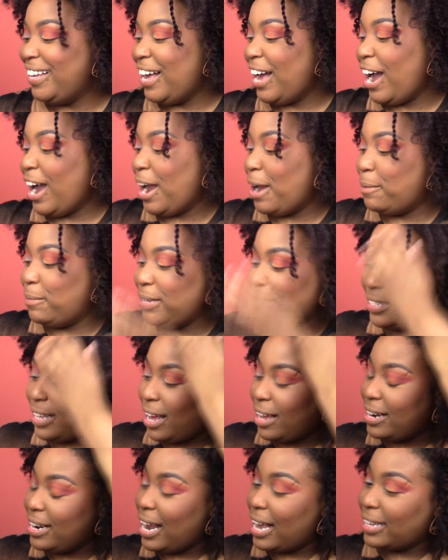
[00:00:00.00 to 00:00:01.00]
All right, what's
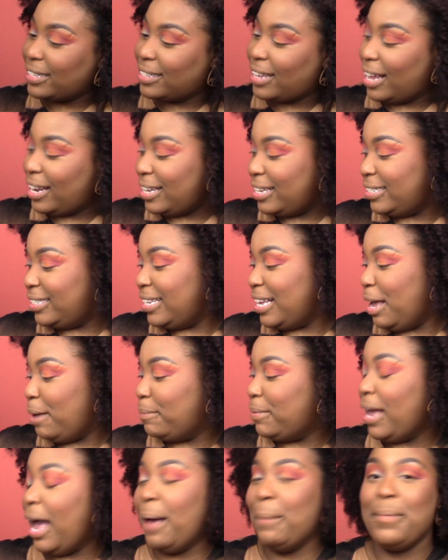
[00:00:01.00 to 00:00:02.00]
our next color? And see,
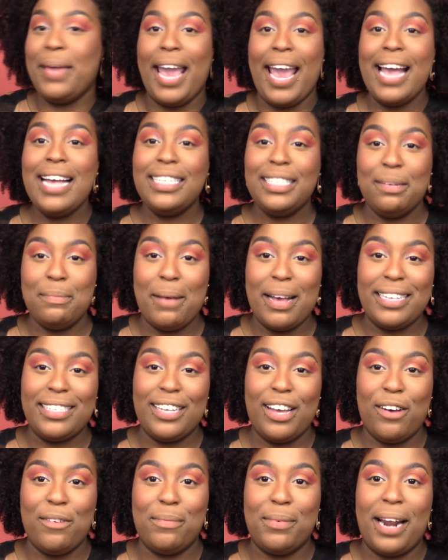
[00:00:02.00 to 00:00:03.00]
I'm gassing
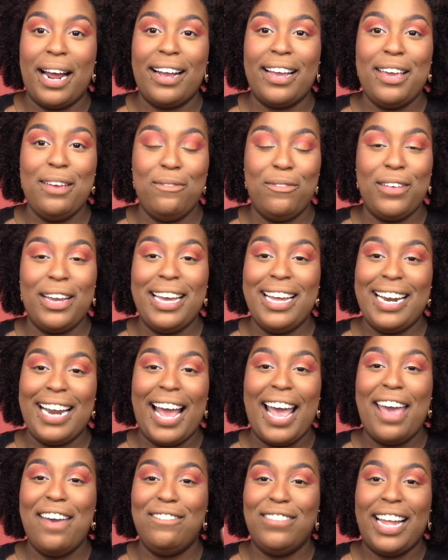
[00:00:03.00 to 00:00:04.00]
myself, but I keep forgetting
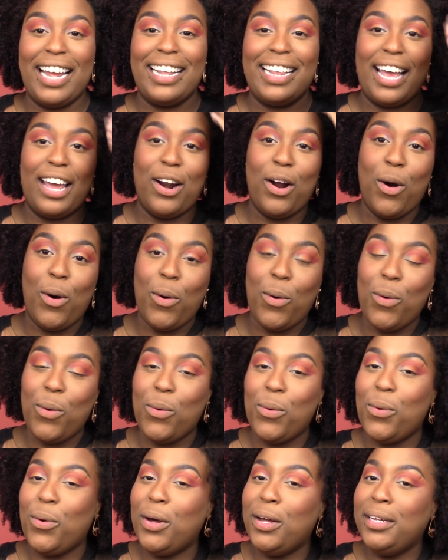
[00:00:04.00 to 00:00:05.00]
I have like that
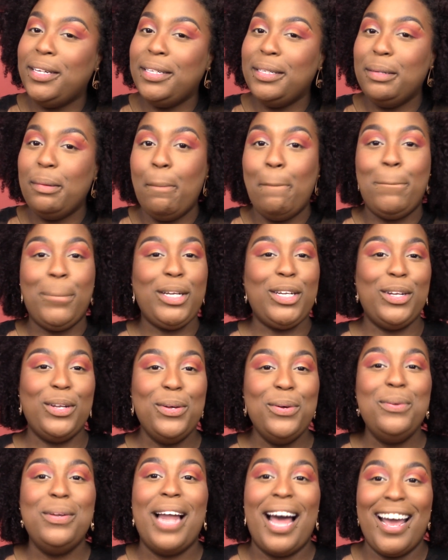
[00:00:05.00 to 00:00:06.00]
whole
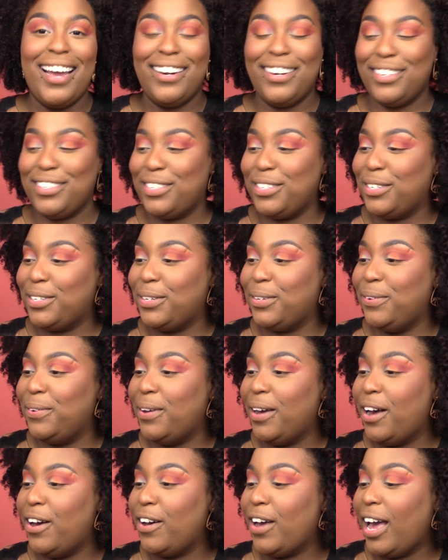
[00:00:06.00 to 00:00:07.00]
blue liner to
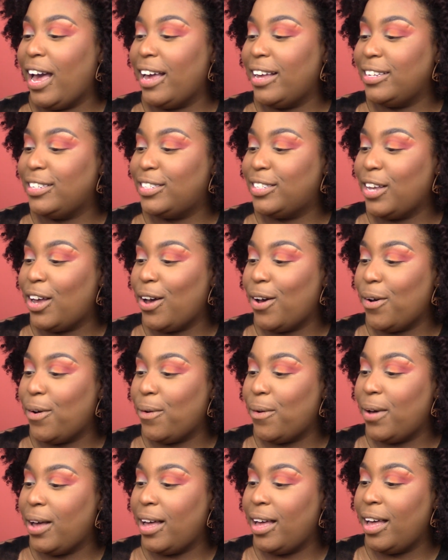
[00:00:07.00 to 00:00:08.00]
do. Okay,
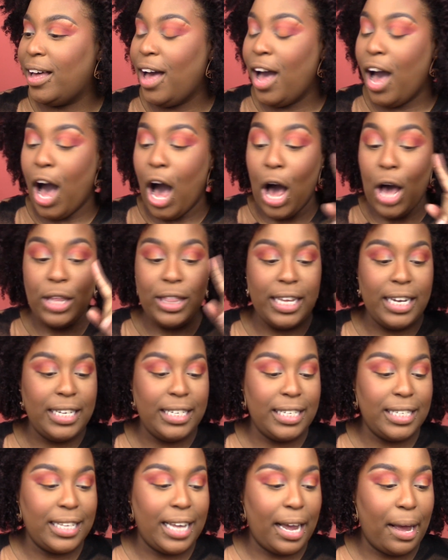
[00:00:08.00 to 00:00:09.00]
so, oh, then
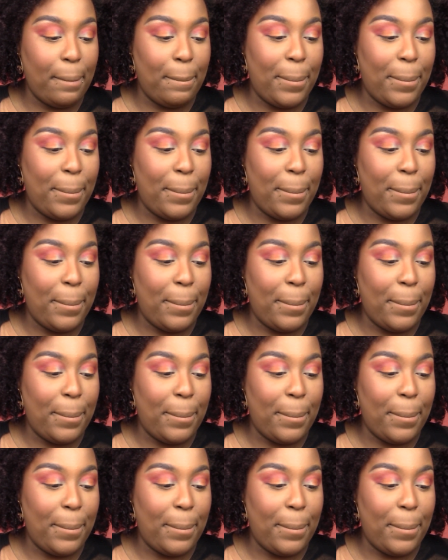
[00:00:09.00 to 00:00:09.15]
it's just like a